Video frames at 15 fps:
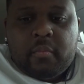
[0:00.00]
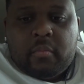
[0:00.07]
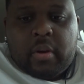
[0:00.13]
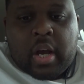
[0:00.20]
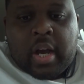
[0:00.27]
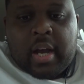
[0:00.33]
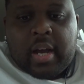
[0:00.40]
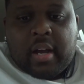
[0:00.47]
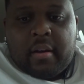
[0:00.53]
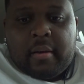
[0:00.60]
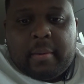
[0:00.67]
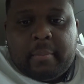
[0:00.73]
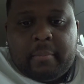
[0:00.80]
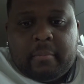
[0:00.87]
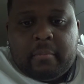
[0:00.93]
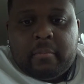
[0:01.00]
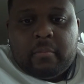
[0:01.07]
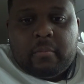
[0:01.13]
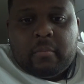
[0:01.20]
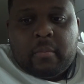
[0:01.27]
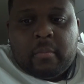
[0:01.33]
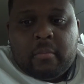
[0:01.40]
I'm
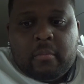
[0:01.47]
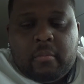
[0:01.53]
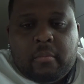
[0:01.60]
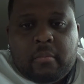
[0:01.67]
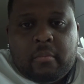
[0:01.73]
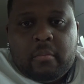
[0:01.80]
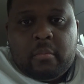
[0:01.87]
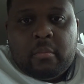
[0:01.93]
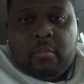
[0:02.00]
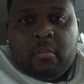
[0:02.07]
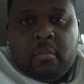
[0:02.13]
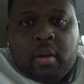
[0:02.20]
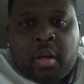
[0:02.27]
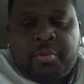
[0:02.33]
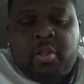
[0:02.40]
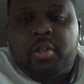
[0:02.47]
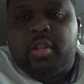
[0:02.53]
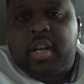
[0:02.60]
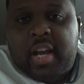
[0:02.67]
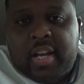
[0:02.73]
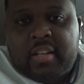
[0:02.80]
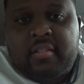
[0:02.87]
sure you
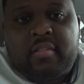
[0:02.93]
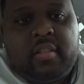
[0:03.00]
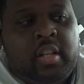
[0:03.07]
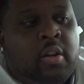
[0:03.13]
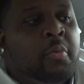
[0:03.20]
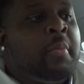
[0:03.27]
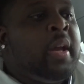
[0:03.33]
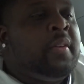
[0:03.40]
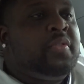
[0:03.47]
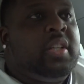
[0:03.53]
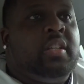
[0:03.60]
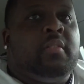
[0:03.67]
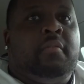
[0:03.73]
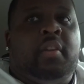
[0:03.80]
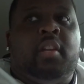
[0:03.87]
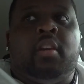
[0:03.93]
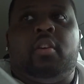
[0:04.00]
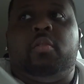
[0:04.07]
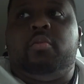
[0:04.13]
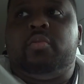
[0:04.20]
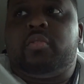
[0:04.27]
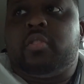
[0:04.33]
guys, you know, may have seen the
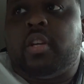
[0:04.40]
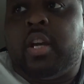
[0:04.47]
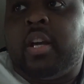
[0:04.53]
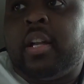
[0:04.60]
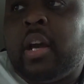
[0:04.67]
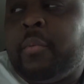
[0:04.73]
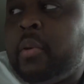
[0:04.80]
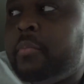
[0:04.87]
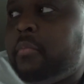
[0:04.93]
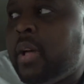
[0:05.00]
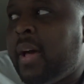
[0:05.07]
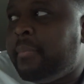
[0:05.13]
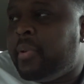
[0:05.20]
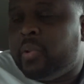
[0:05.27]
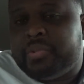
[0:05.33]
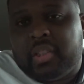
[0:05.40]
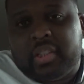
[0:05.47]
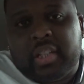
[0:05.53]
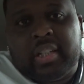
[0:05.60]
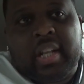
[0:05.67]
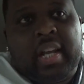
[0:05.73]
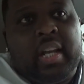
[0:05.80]
videos that I posted
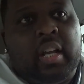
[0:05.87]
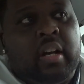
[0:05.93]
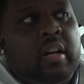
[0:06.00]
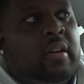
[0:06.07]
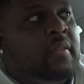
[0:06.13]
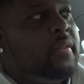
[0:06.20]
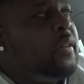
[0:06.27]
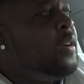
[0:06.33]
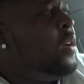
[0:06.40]
the day of.